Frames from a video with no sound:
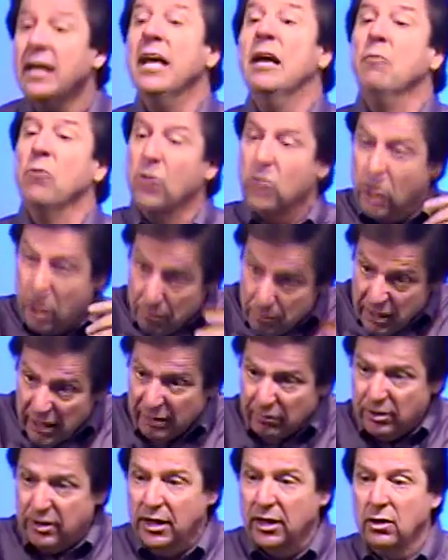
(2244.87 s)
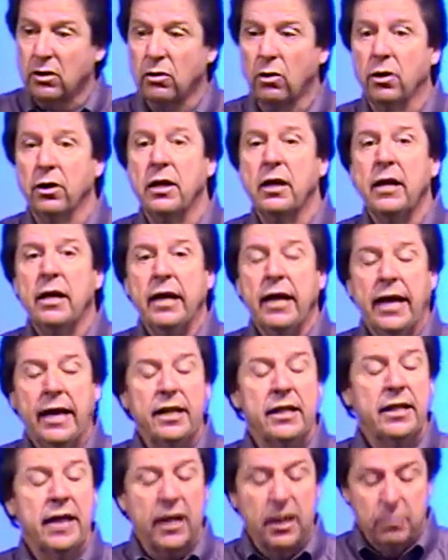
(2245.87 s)
And we're going to commit everything to the Lord.
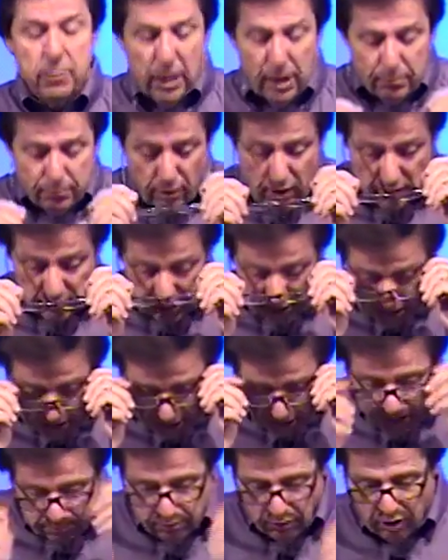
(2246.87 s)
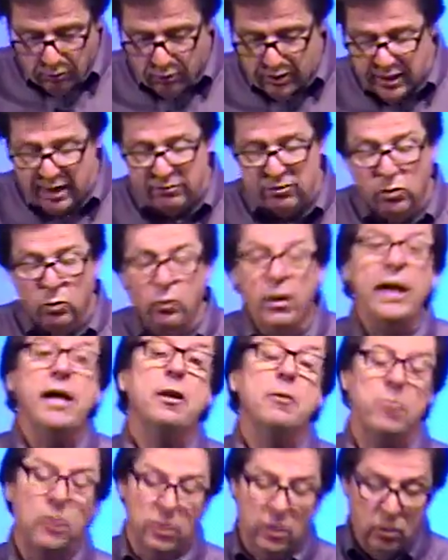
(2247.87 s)
And that committing says, is this part where you have to wait
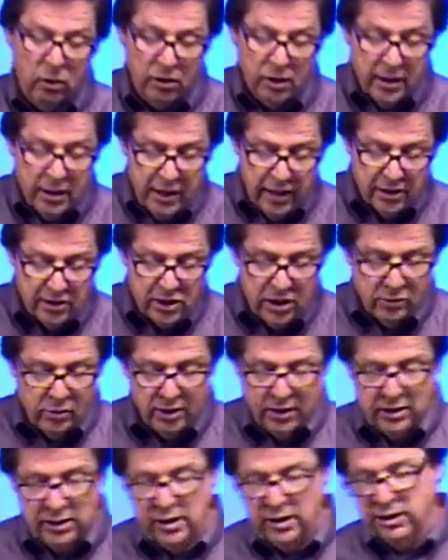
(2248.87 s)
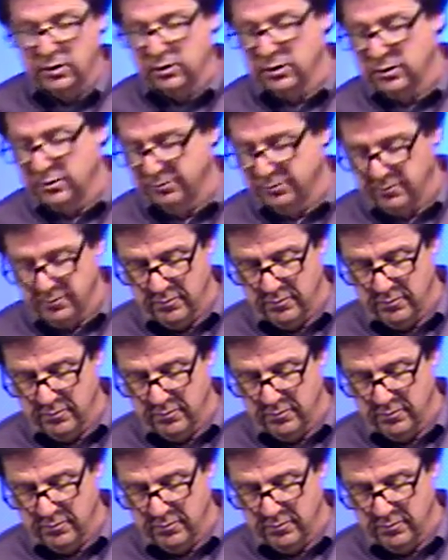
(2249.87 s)
upon the Lord and see what He does.